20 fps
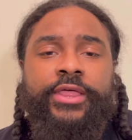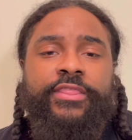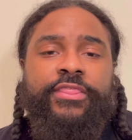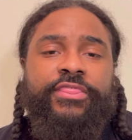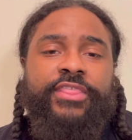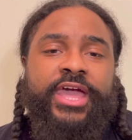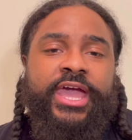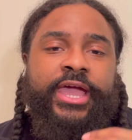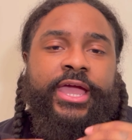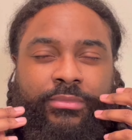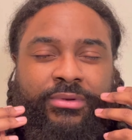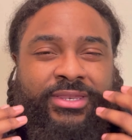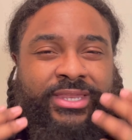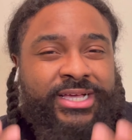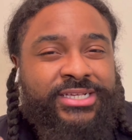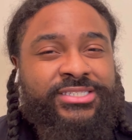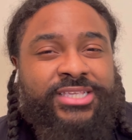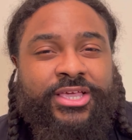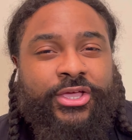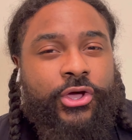that
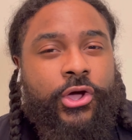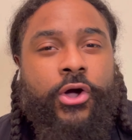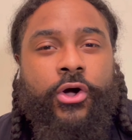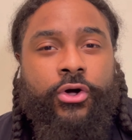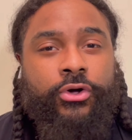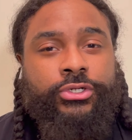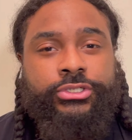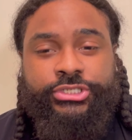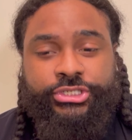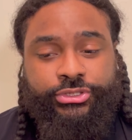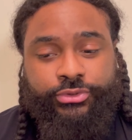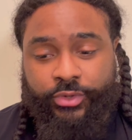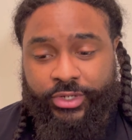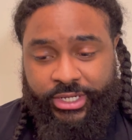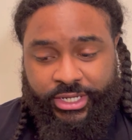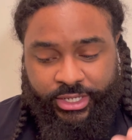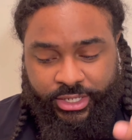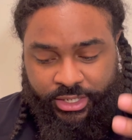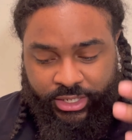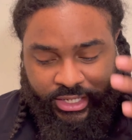doesn't cause you
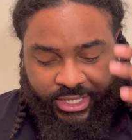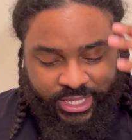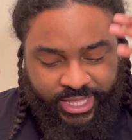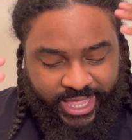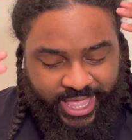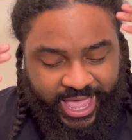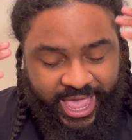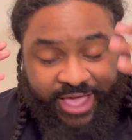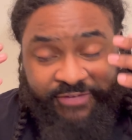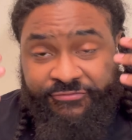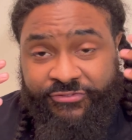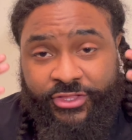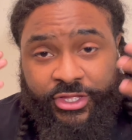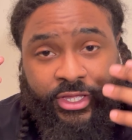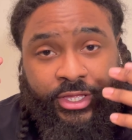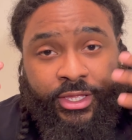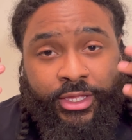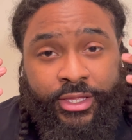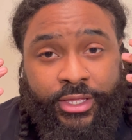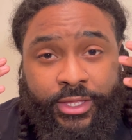to have
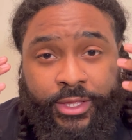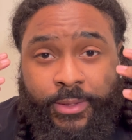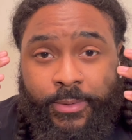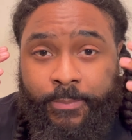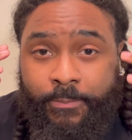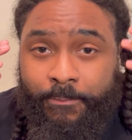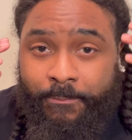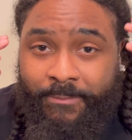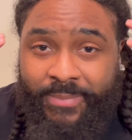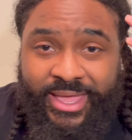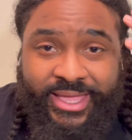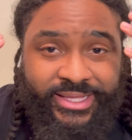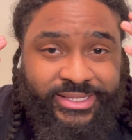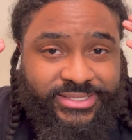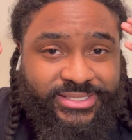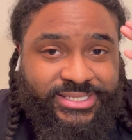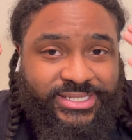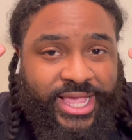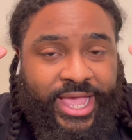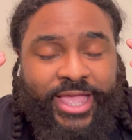to
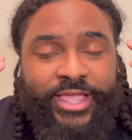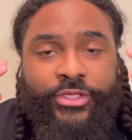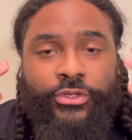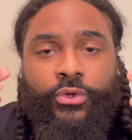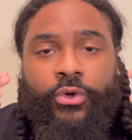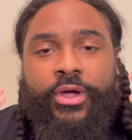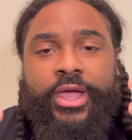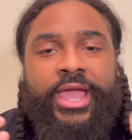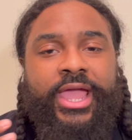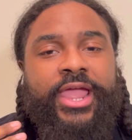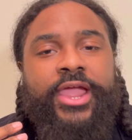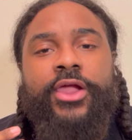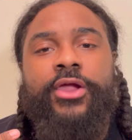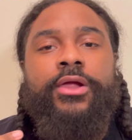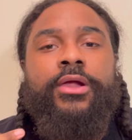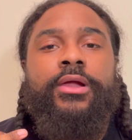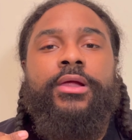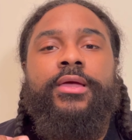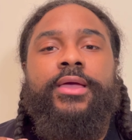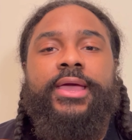maintain your
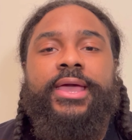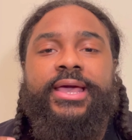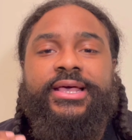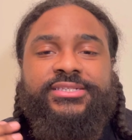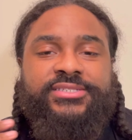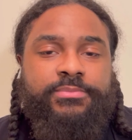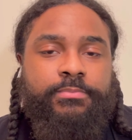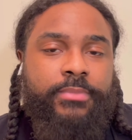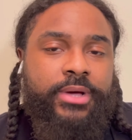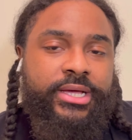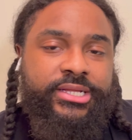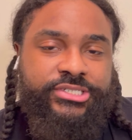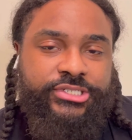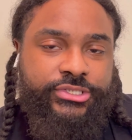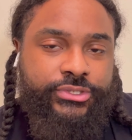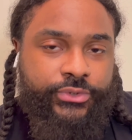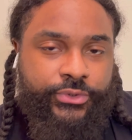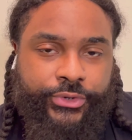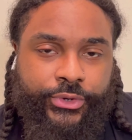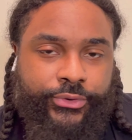hair as much.
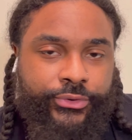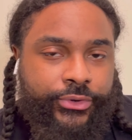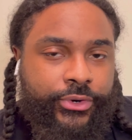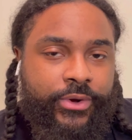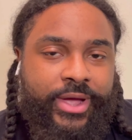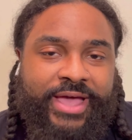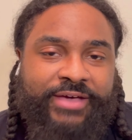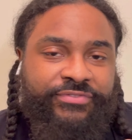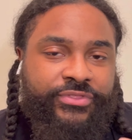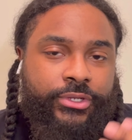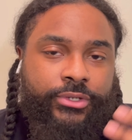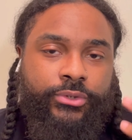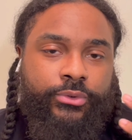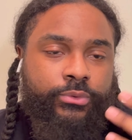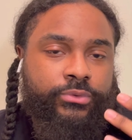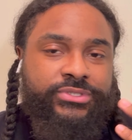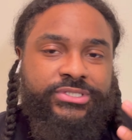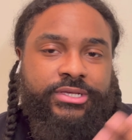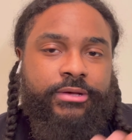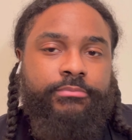You don't have to do
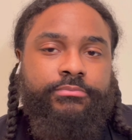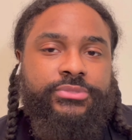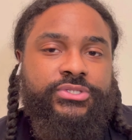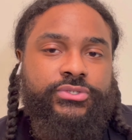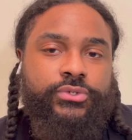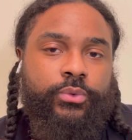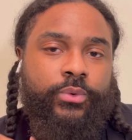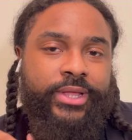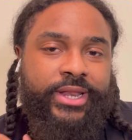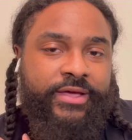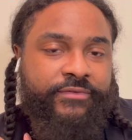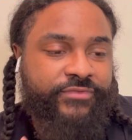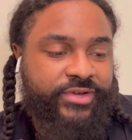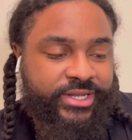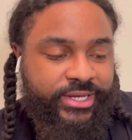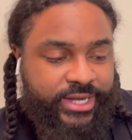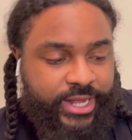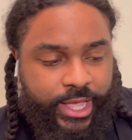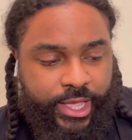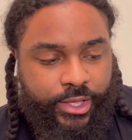something to it every
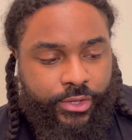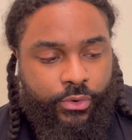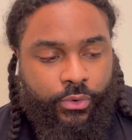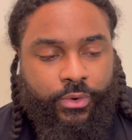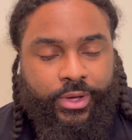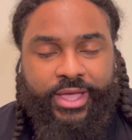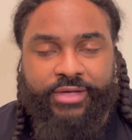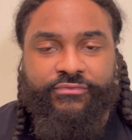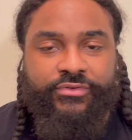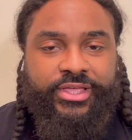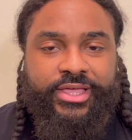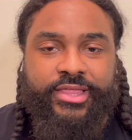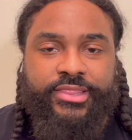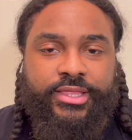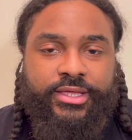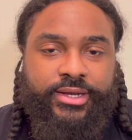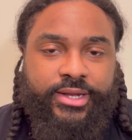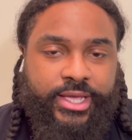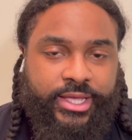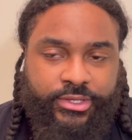day or every other
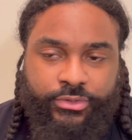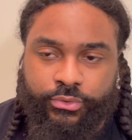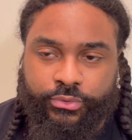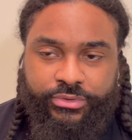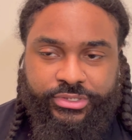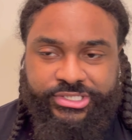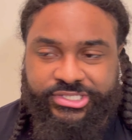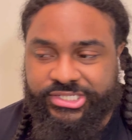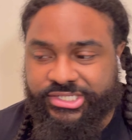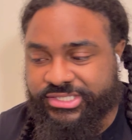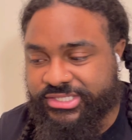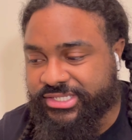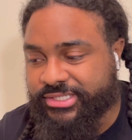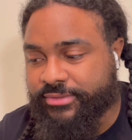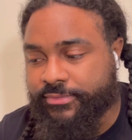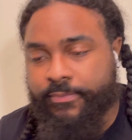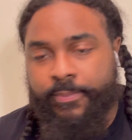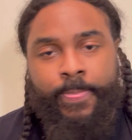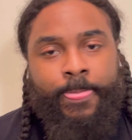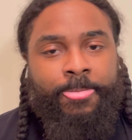day. You could just
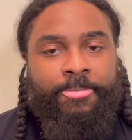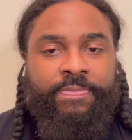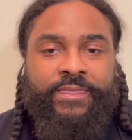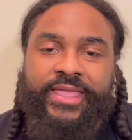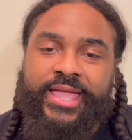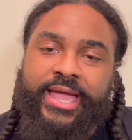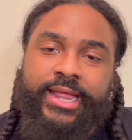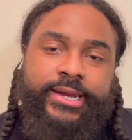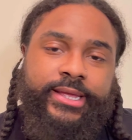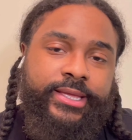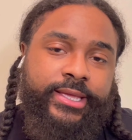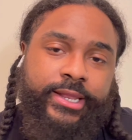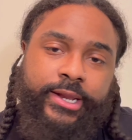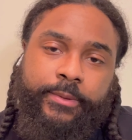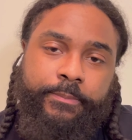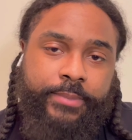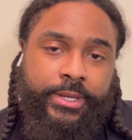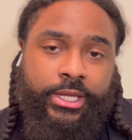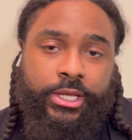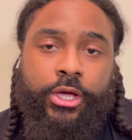kind of get
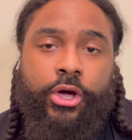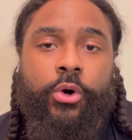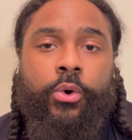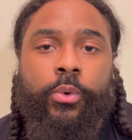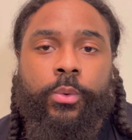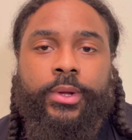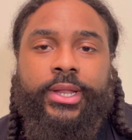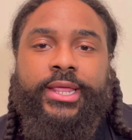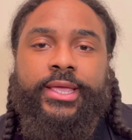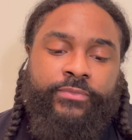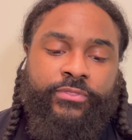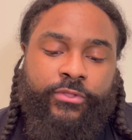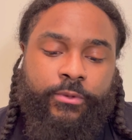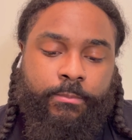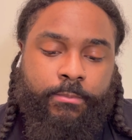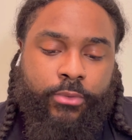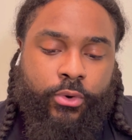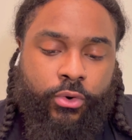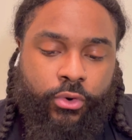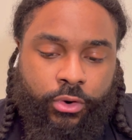up and go with it. The
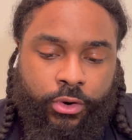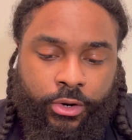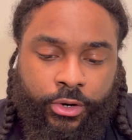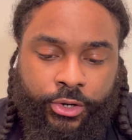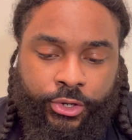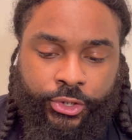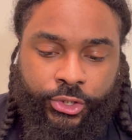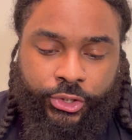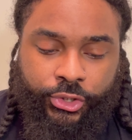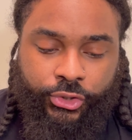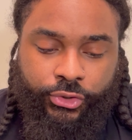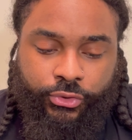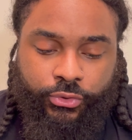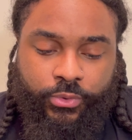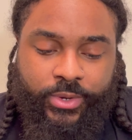more you